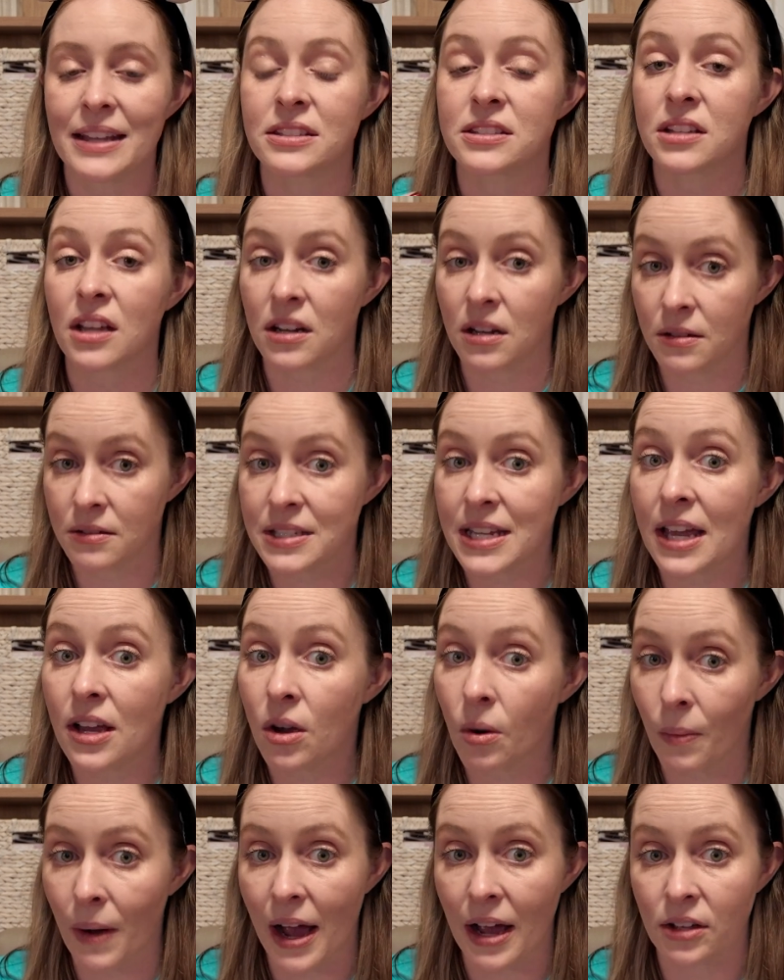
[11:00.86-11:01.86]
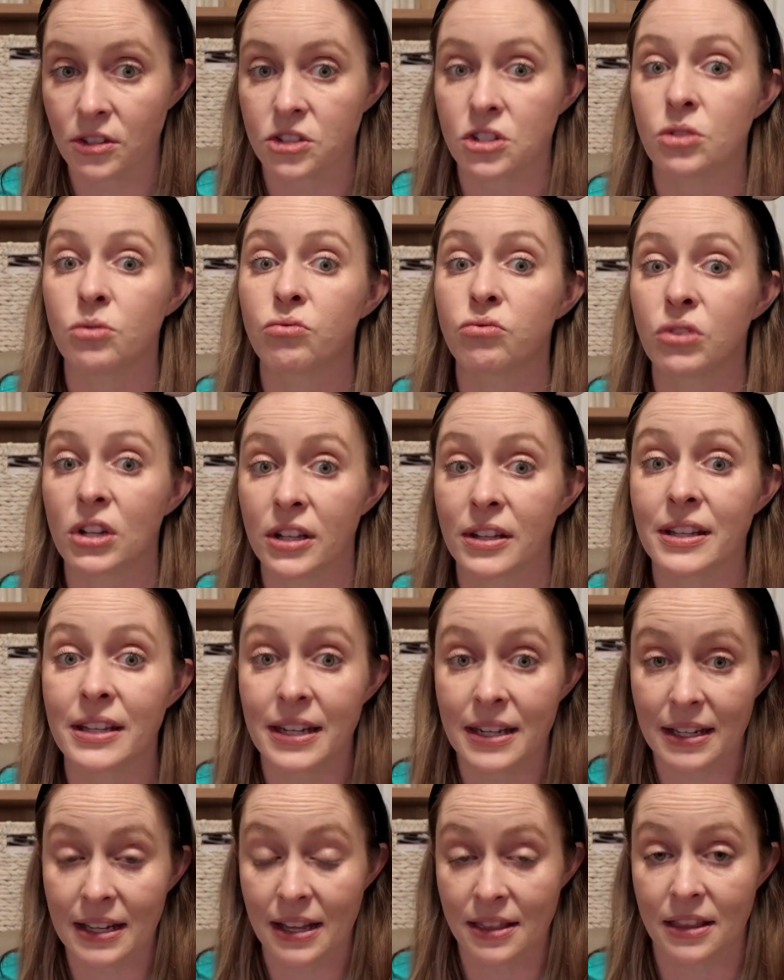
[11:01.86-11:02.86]
it's going to take a while. So you really
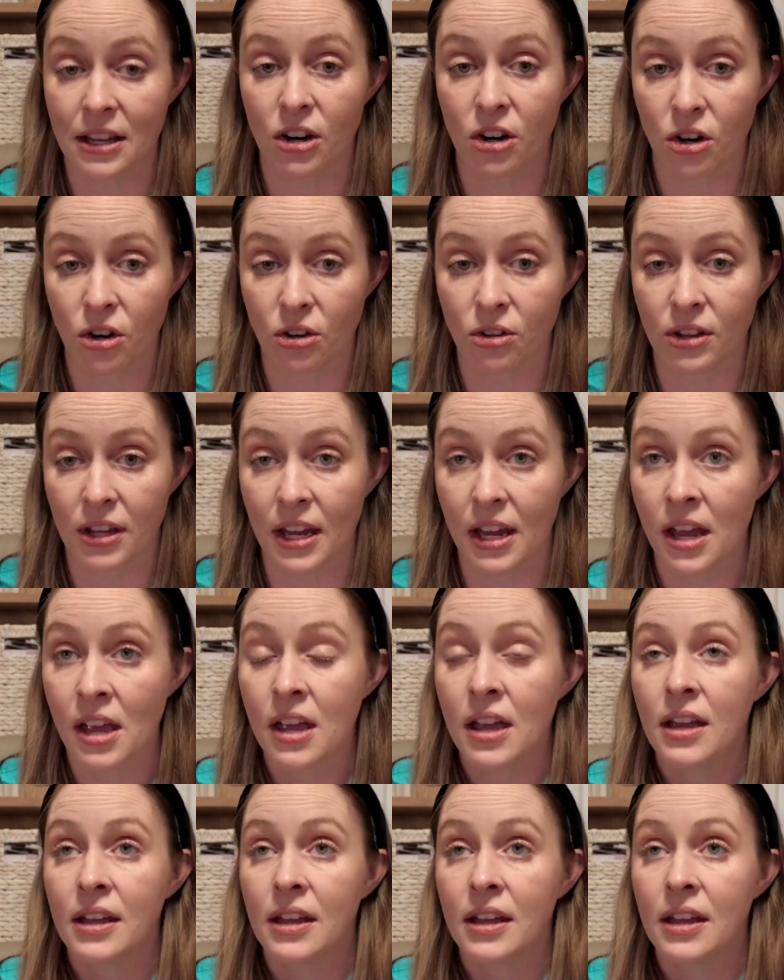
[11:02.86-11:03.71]
need to get there early.